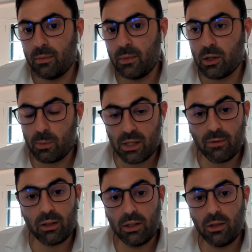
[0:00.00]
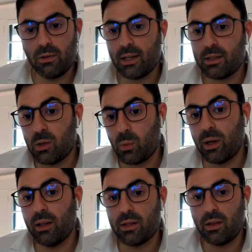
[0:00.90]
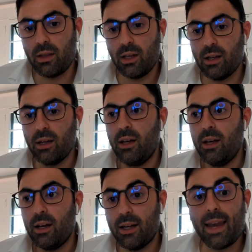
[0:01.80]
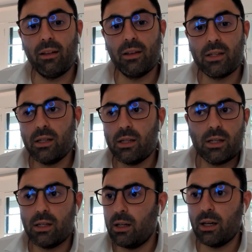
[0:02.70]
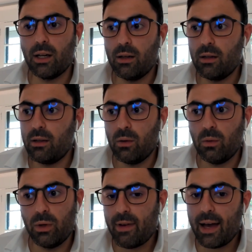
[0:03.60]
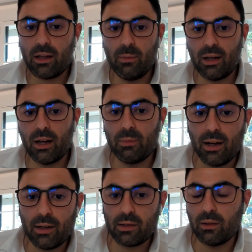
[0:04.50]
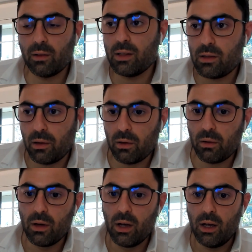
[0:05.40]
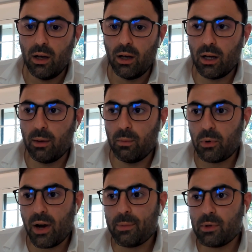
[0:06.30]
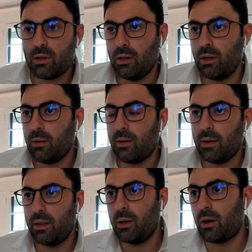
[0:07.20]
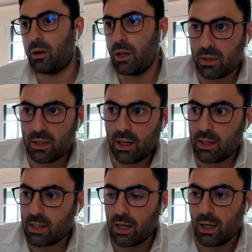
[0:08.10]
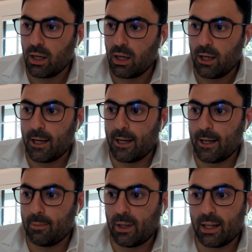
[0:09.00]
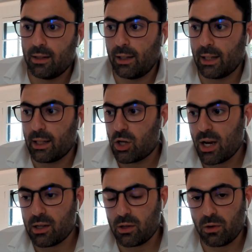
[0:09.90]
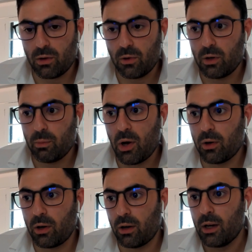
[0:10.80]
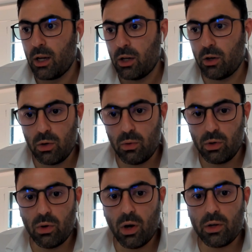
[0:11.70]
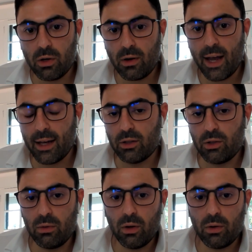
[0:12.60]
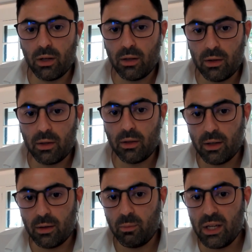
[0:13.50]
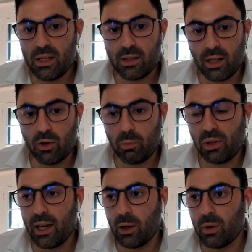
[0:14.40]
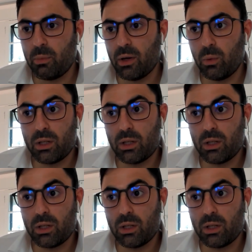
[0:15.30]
specifically to Tesla, as well as the analysis, we vacuum it up constantly. So perhaps I think what Arne would say is, like in chess or in poker, you know your hand, the pieces that you're playing with. But what's